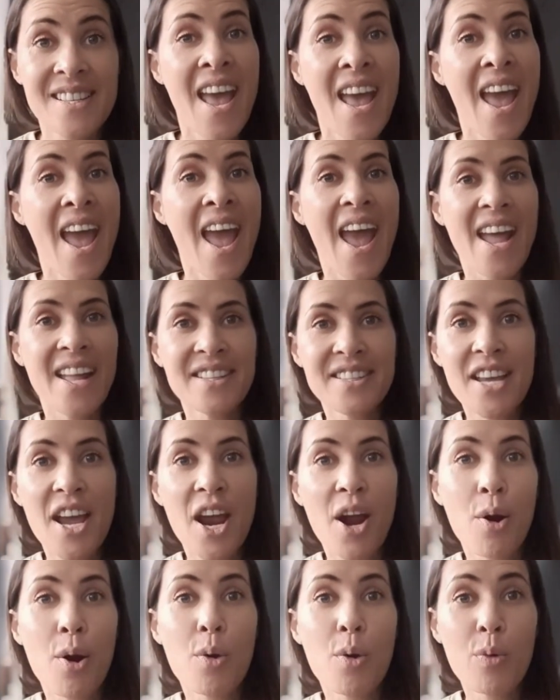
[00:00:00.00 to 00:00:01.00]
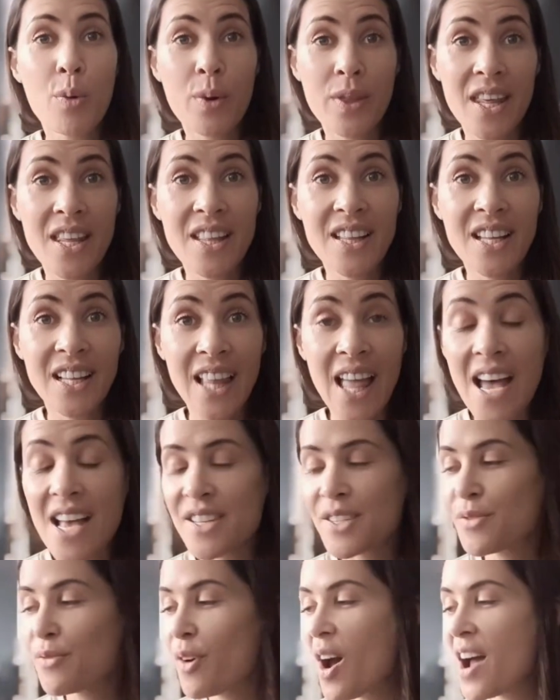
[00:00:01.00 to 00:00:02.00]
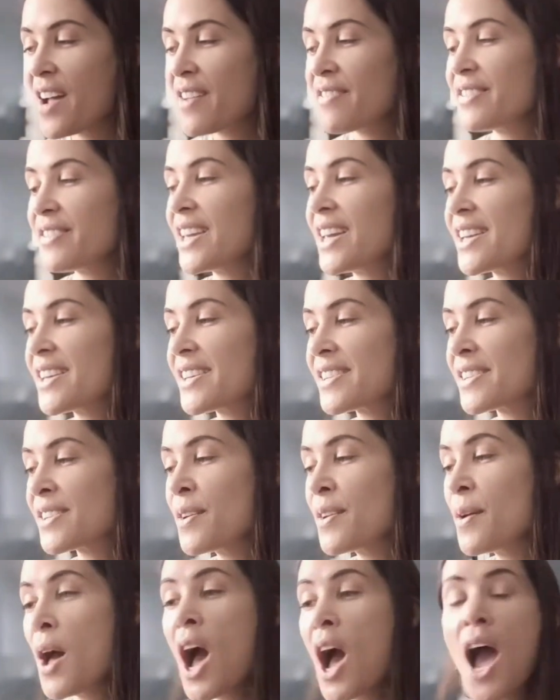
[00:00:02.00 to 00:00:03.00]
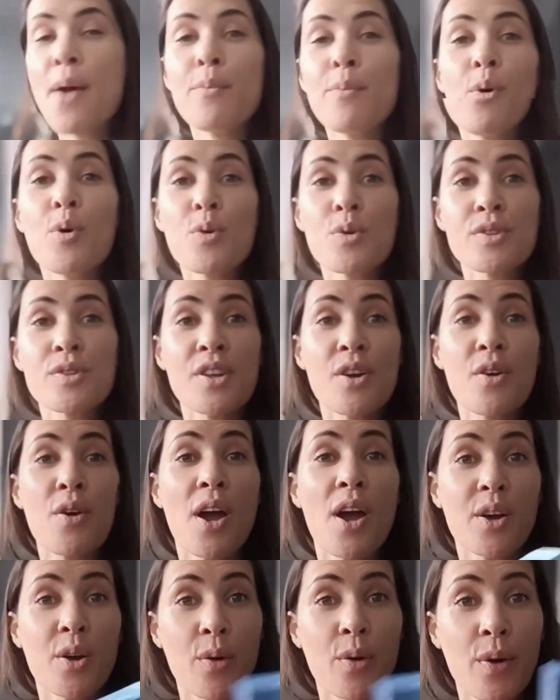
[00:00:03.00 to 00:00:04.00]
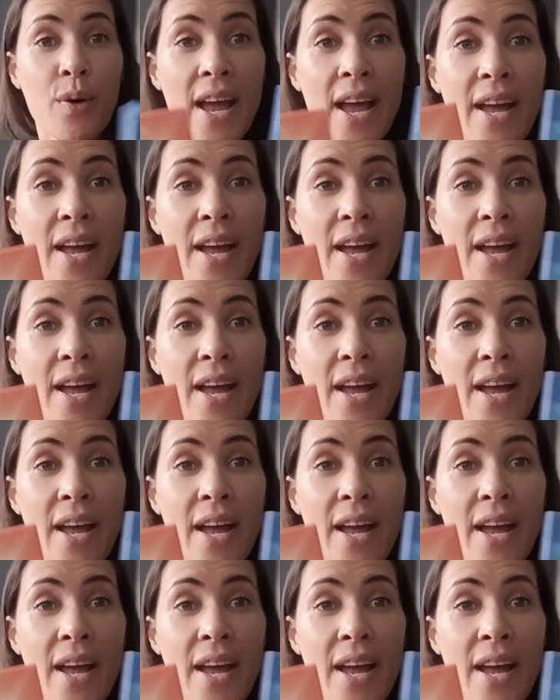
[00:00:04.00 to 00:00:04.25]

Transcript: and tarot within the last 5 years. I'm also a creator